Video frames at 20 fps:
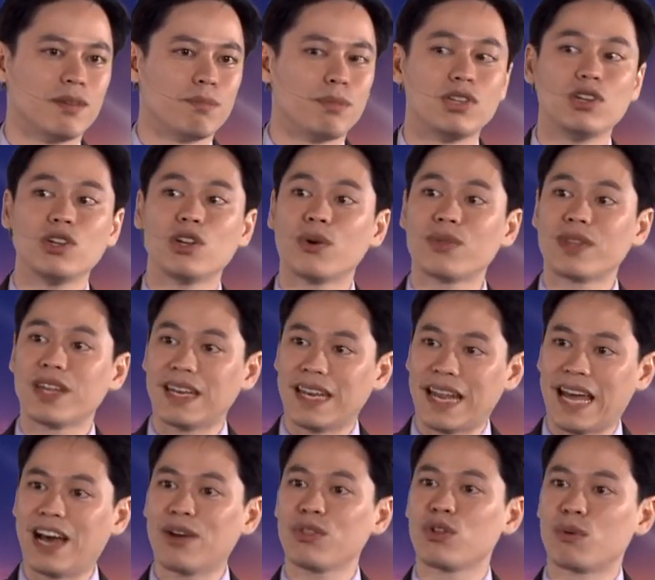But you know that
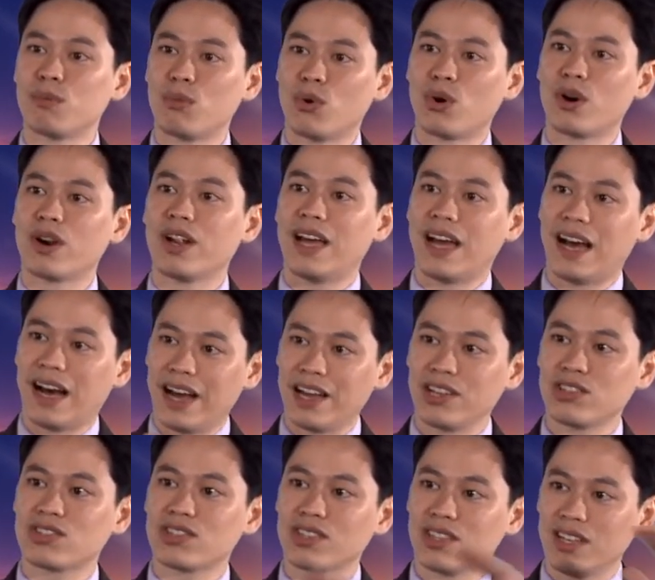now there are more
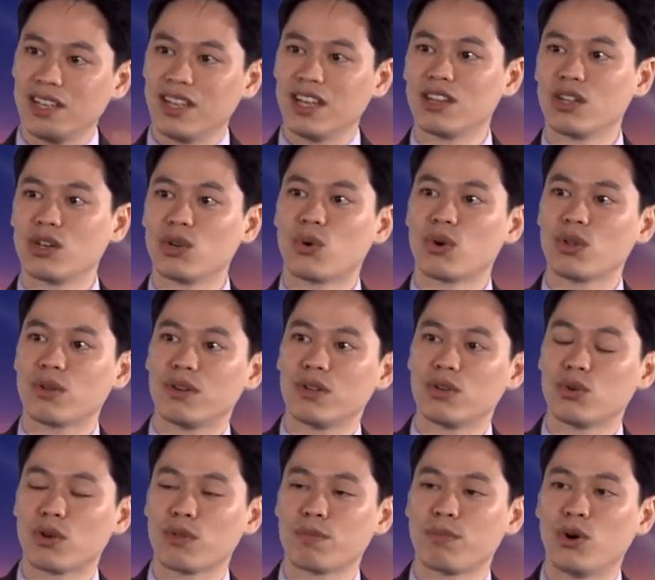ice in the nor
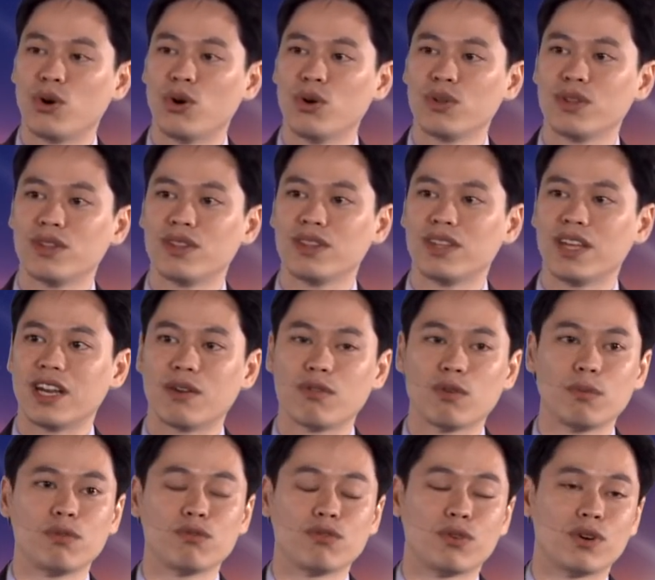North Pole than
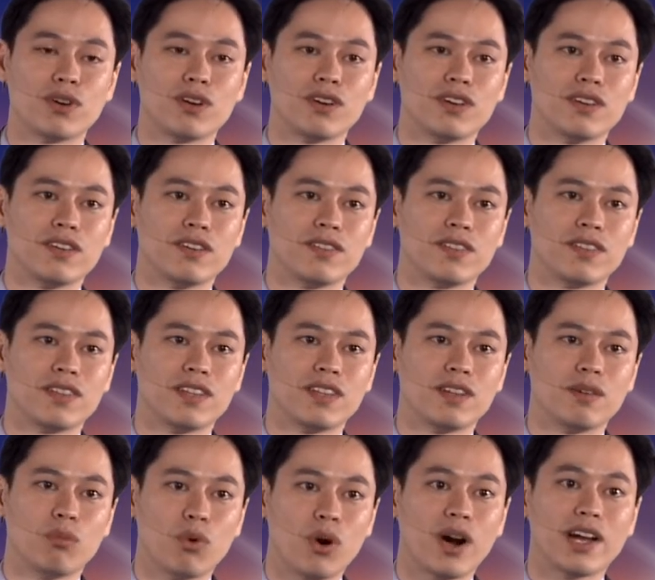ever before?
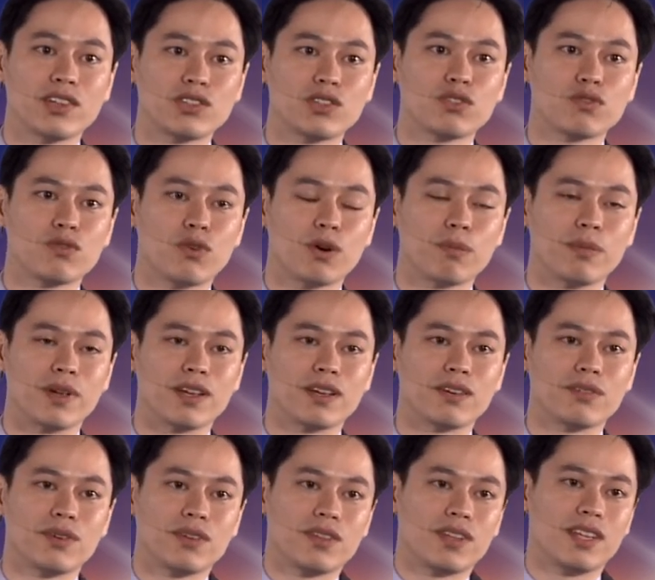More ice is forming.
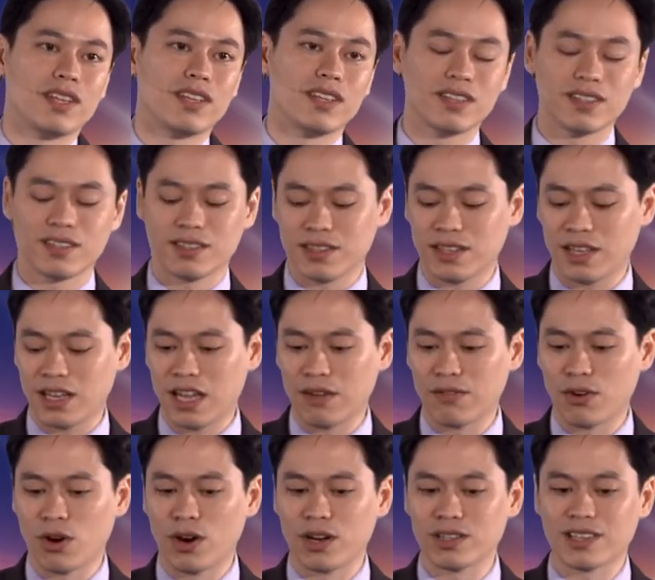Well, they
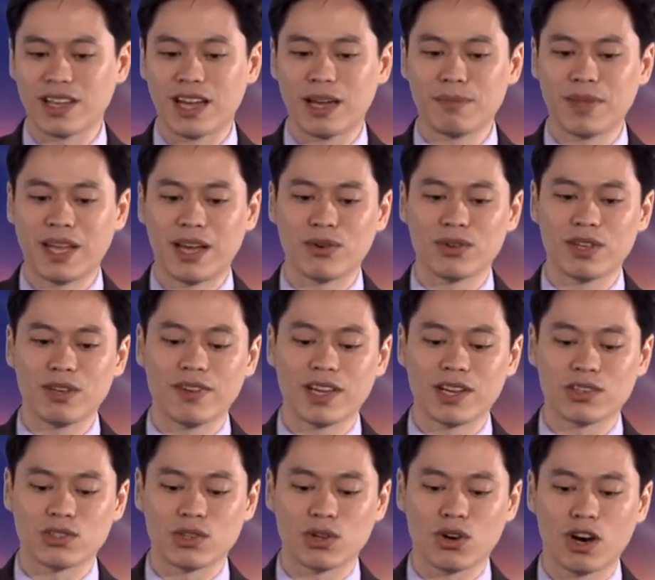have a hard time now
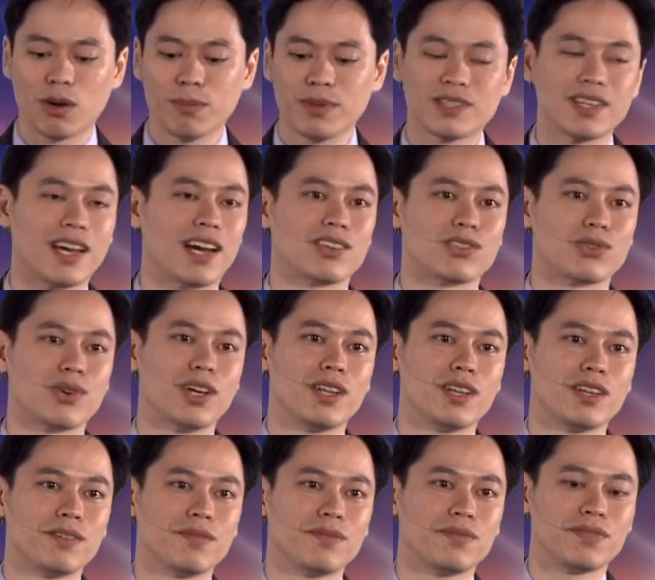giving us the carbon tax,
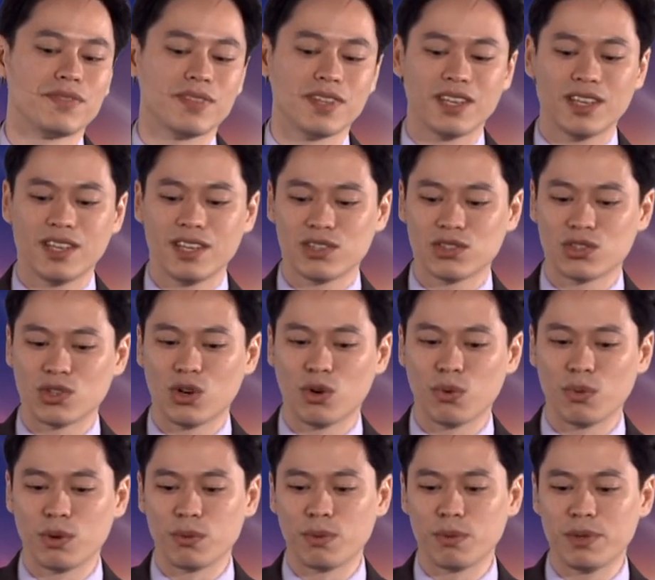right? So
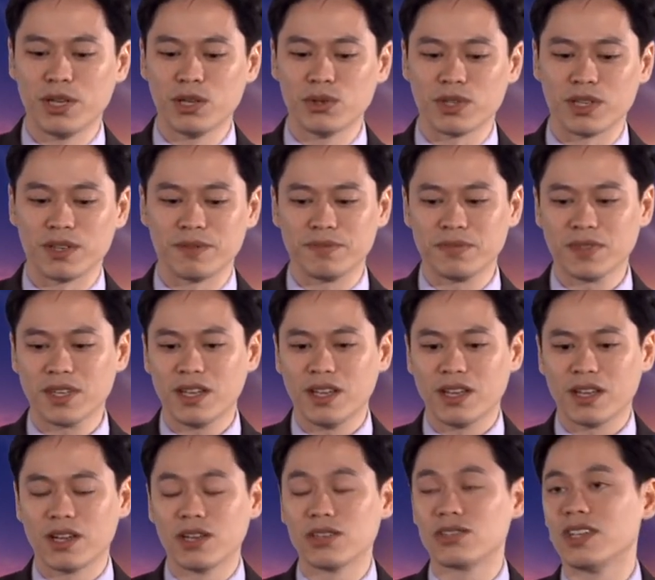we repealed it
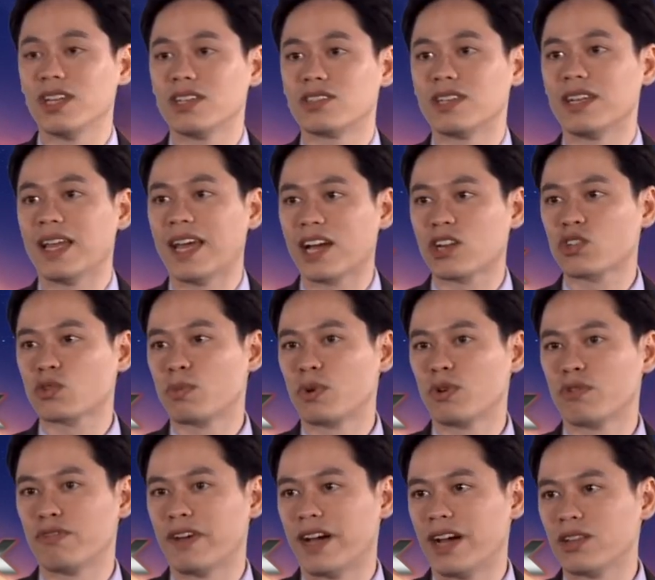because it's an
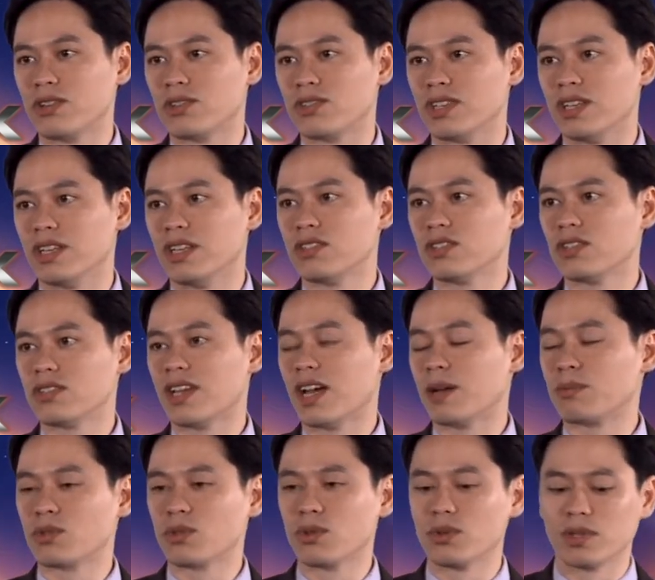expert fallacy. It's just
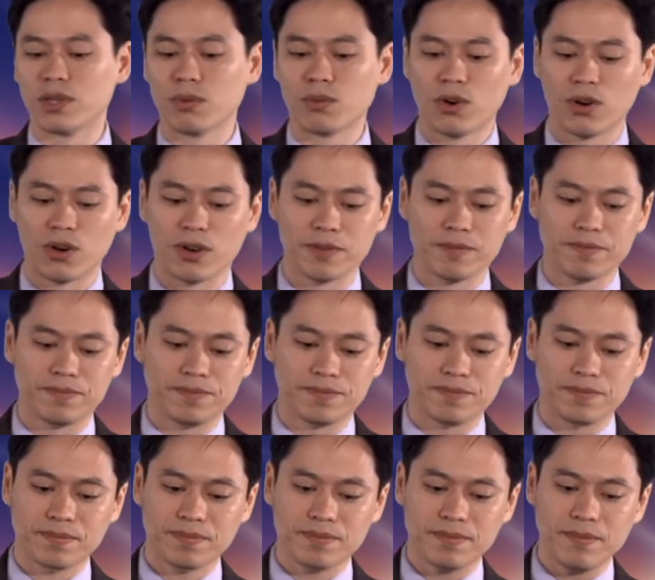absolutely wrong.
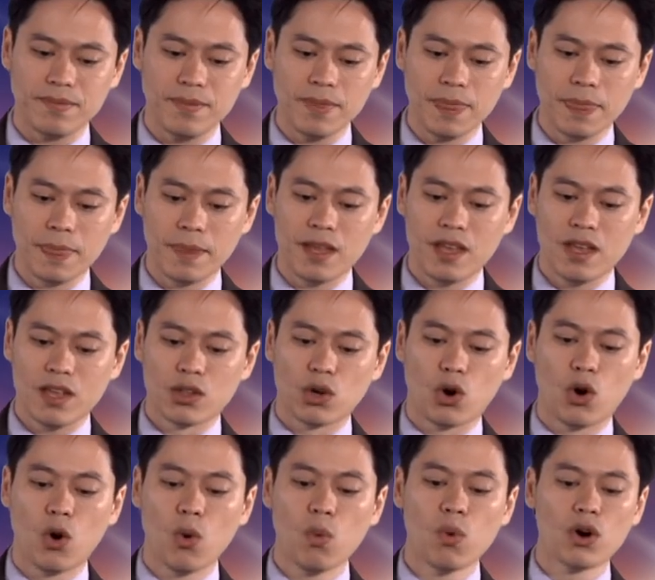
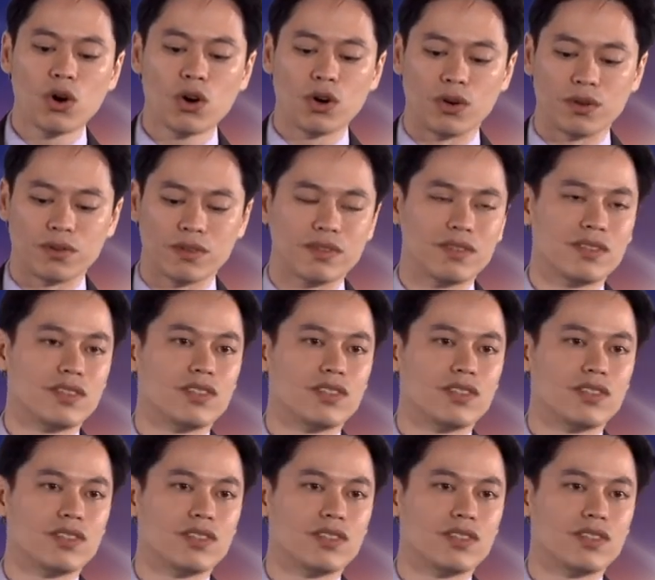The whole world,